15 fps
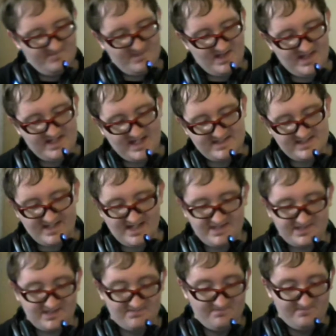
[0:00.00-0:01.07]
I'd have to ask
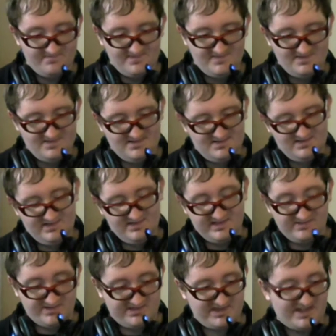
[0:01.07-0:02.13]
him like
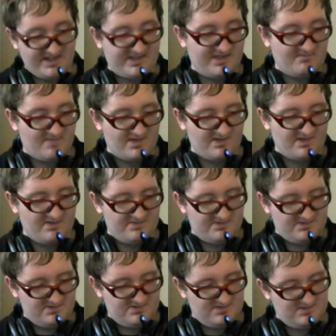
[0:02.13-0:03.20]
what the size of the Mother
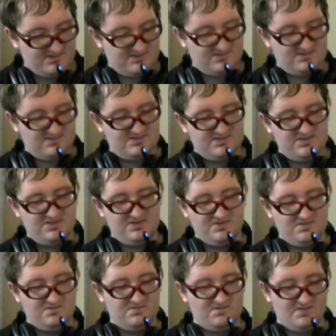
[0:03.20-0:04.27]

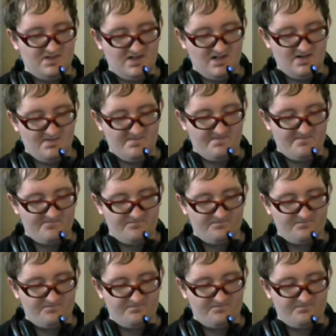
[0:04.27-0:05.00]
2